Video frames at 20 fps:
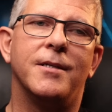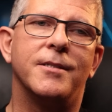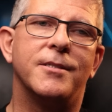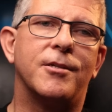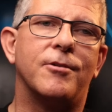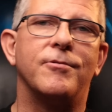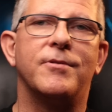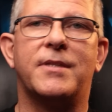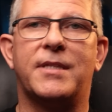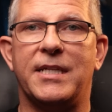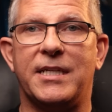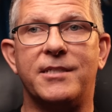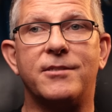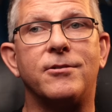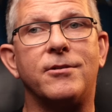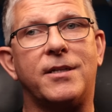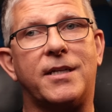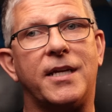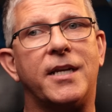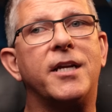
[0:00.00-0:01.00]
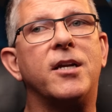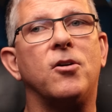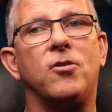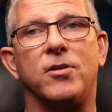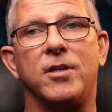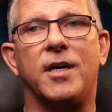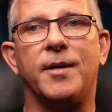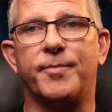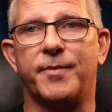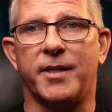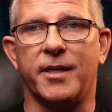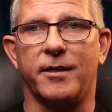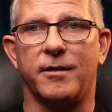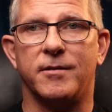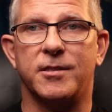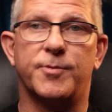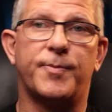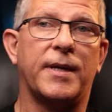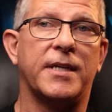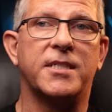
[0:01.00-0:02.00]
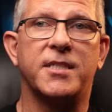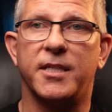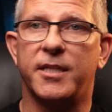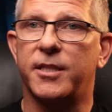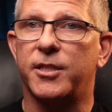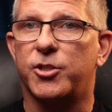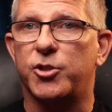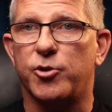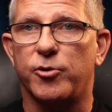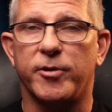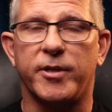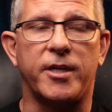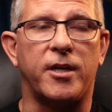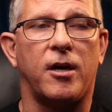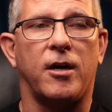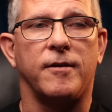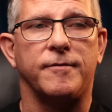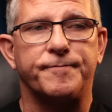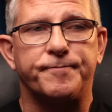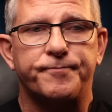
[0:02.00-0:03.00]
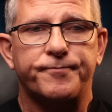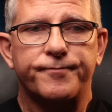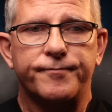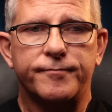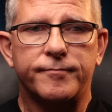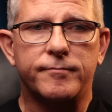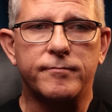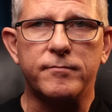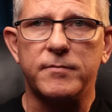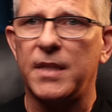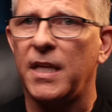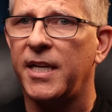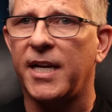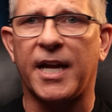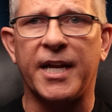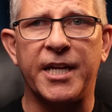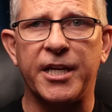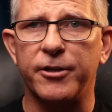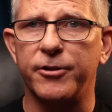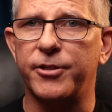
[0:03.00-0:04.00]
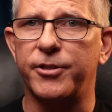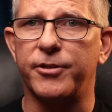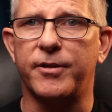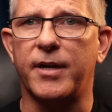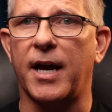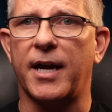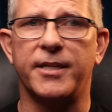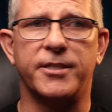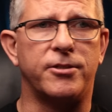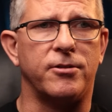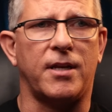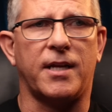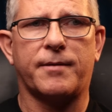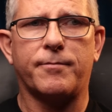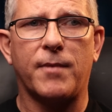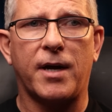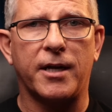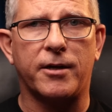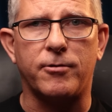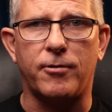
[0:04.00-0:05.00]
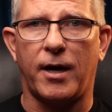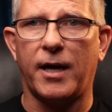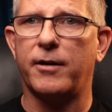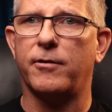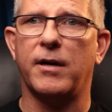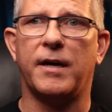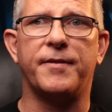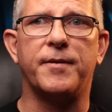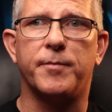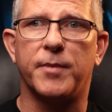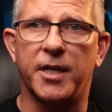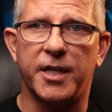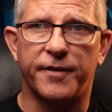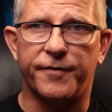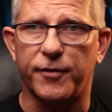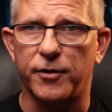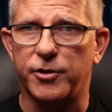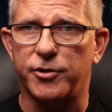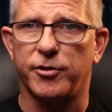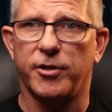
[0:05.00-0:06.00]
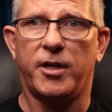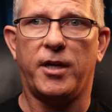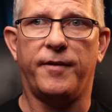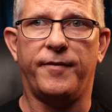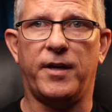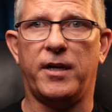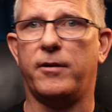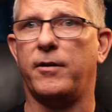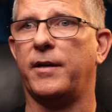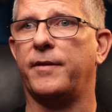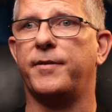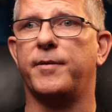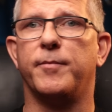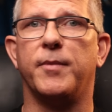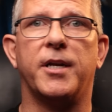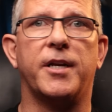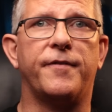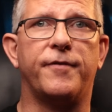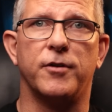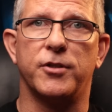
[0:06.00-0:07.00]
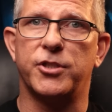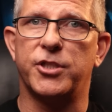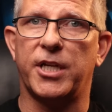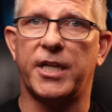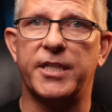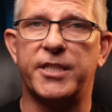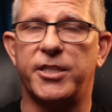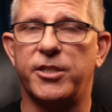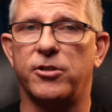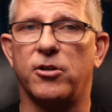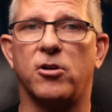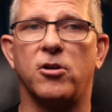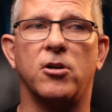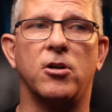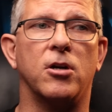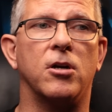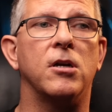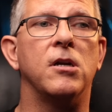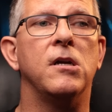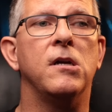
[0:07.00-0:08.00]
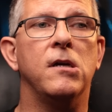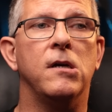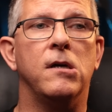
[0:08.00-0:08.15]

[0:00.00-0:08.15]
So these are getting on up there, especially the Trenov. And I hear you guys. You're like, Michael, I don't have the money for Trenov. I don't have the money for JTR.